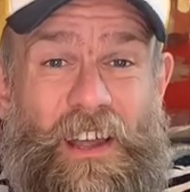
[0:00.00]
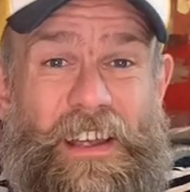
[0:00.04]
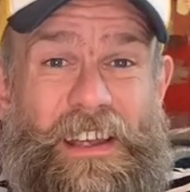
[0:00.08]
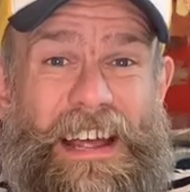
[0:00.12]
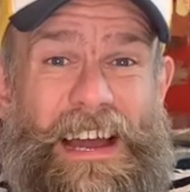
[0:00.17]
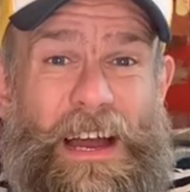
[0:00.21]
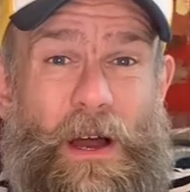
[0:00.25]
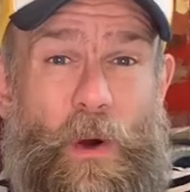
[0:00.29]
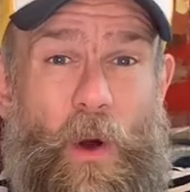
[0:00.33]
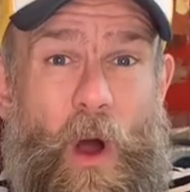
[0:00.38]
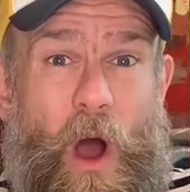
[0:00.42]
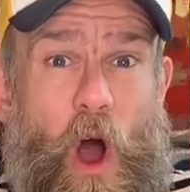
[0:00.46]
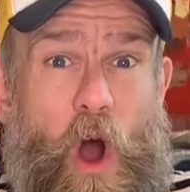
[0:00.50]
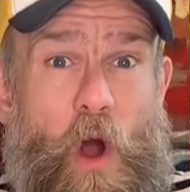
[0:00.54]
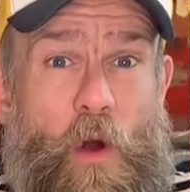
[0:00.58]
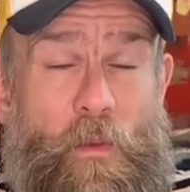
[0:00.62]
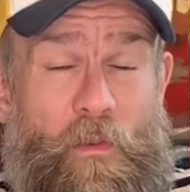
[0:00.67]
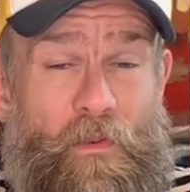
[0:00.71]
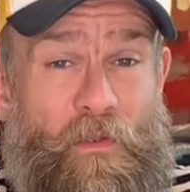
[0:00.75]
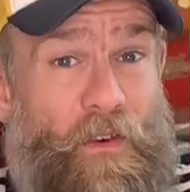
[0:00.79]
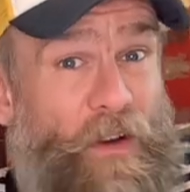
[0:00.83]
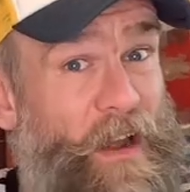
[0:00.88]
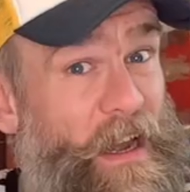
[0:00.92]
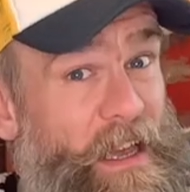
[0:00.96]
Now,
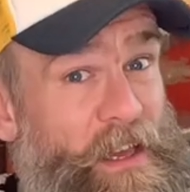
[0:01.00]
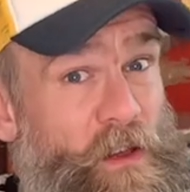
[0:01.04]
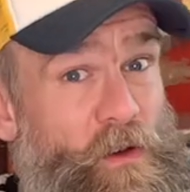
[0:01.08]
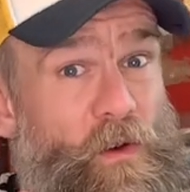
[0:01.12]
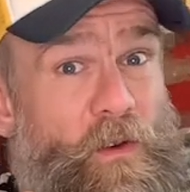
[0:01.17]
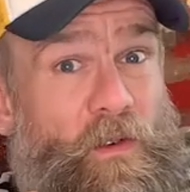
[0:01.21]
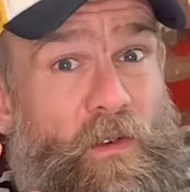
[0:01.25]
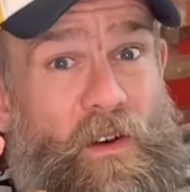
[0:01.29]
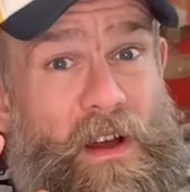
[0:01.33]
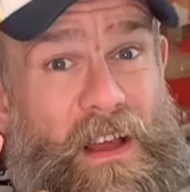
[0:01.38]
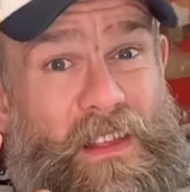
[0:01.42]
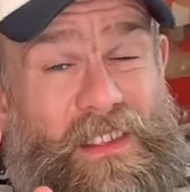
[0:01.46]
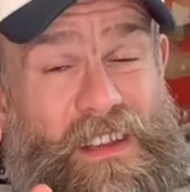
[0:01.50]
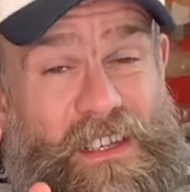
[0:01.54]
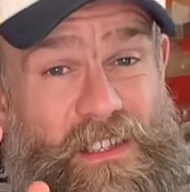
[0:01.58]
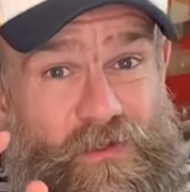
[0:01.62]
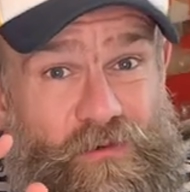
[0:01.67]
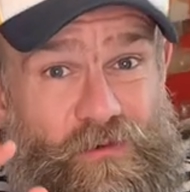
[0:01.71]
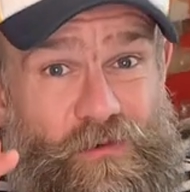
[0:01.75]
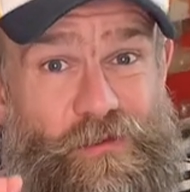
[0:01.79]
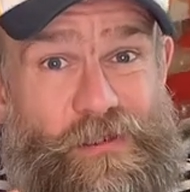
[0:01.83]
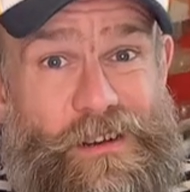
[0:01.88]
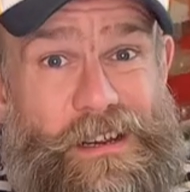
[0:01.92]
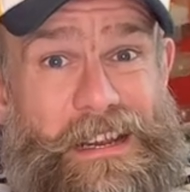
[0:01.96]
hopefully you will find this
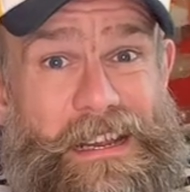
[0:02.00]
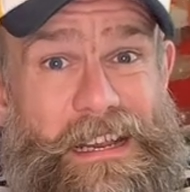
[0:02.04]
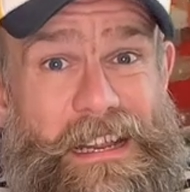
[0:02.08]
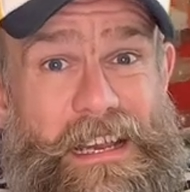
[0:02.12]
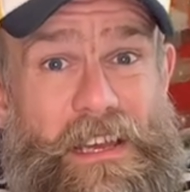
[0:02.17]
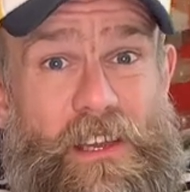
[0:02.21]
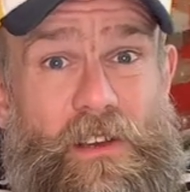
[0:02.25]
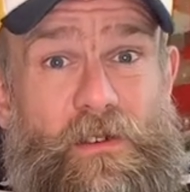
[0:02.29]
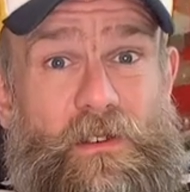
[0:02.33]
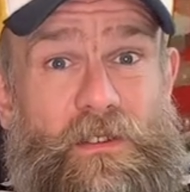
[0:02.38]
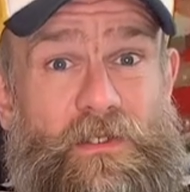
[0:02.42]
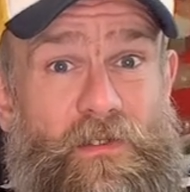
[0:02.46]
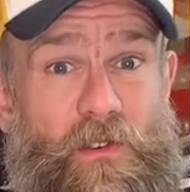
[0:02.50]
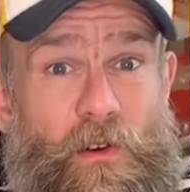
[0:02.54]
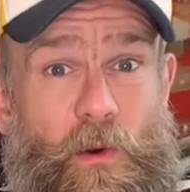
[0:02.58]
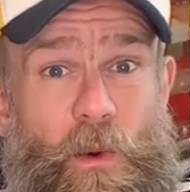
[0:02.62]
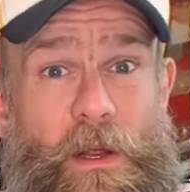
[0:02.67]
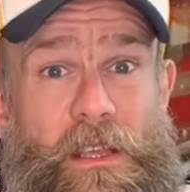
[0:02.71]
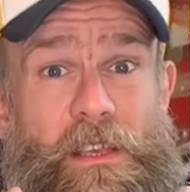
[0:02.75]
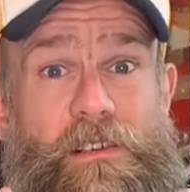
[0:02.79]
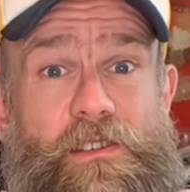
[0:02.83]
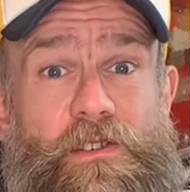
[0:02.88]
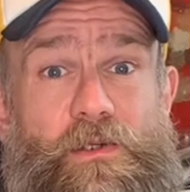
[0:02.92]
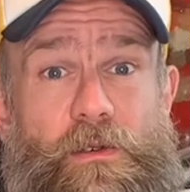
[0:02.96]
really useful
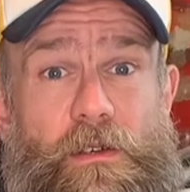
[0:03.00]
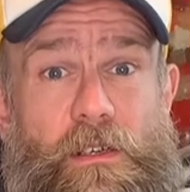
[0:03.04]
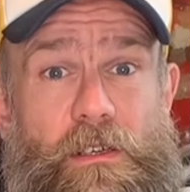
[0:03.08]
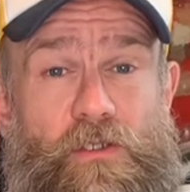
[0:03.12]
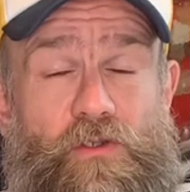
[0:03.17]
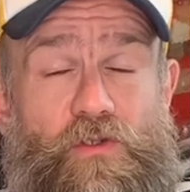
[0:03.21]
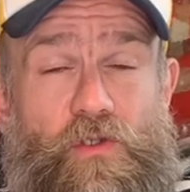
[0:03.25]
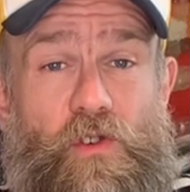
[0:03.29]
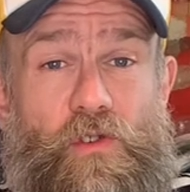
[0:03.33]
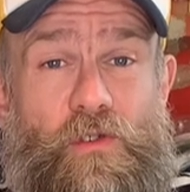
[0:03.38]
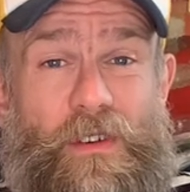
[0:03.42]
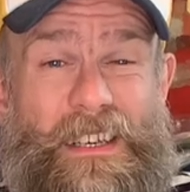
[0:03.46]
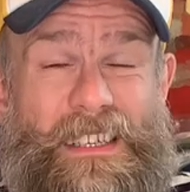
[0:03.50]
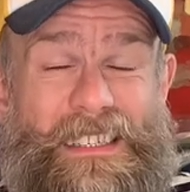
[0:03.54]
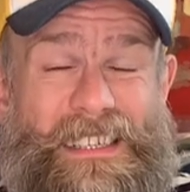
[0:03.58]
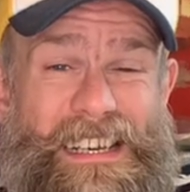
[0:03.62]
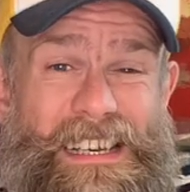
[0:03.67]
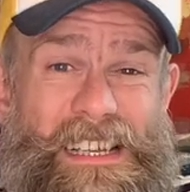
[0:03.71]
when you're doing your drawings.